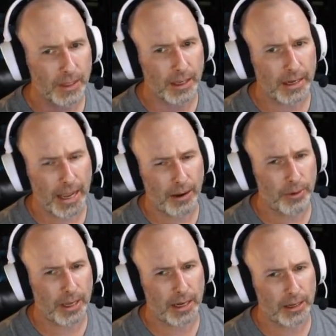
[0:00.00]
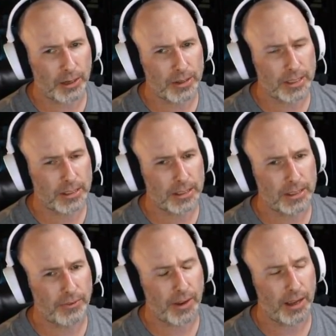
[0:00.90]
Now it got increased to
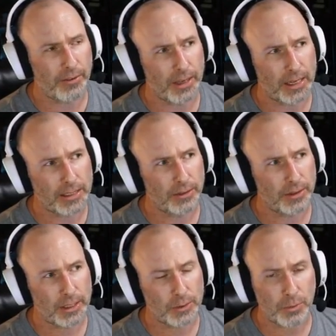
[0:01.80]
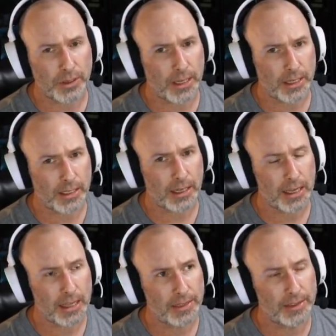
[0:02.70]
65, and I still think it's worth taking.
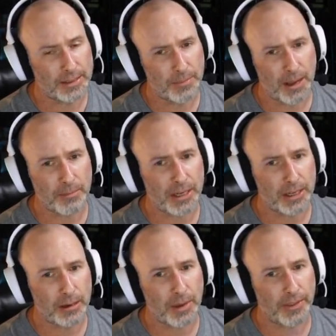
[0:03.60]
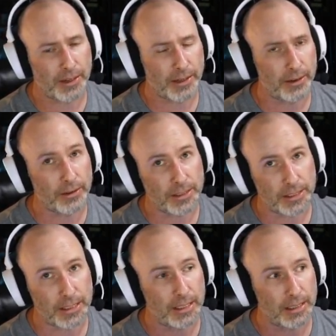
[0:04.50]
This might become, I think you're going to
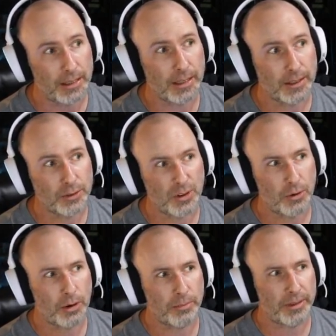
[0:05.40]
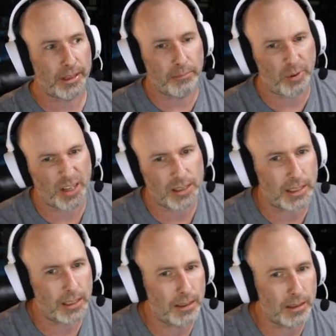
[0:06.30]
see that this will go up in price
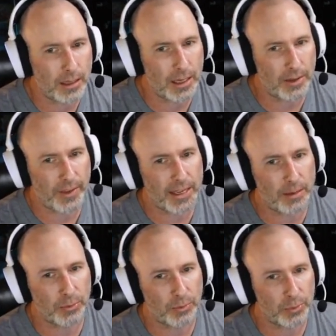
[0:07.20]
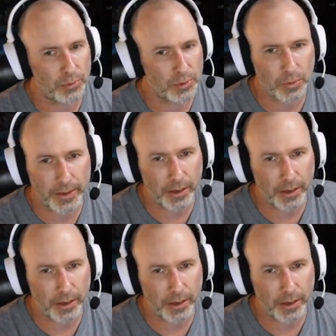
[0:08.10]
again if they keep the rules the way they